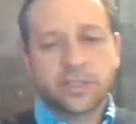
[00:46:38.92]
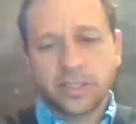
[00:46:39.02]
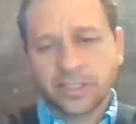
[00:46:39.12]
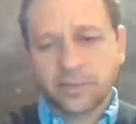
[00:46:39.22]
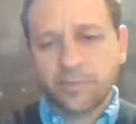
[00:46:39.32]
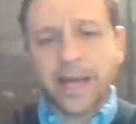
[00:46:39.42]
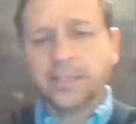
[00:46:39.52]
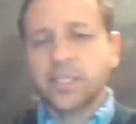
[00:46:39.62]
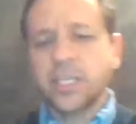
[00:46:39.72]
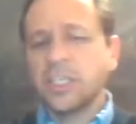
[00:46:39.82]

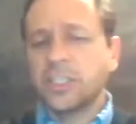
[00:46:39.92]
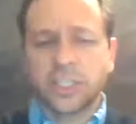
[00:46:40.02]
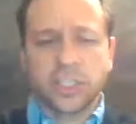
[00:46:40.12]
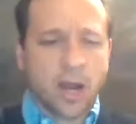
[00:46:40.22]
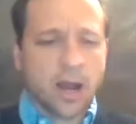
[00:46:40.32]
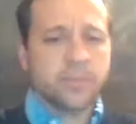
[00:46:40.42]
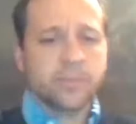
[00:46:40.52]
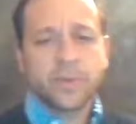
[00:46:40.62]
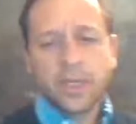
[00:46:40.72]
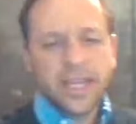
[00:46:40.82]
Spicy, sharp,
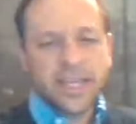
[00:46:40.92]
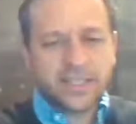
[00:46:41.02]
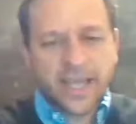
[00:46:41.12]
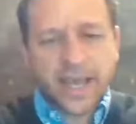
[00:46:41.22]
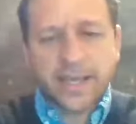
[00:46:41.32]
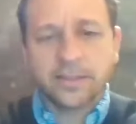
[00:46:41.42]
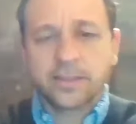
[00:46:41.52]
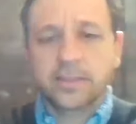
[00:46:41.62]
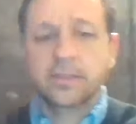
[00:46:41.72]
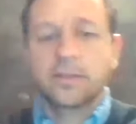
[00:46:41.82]
intense.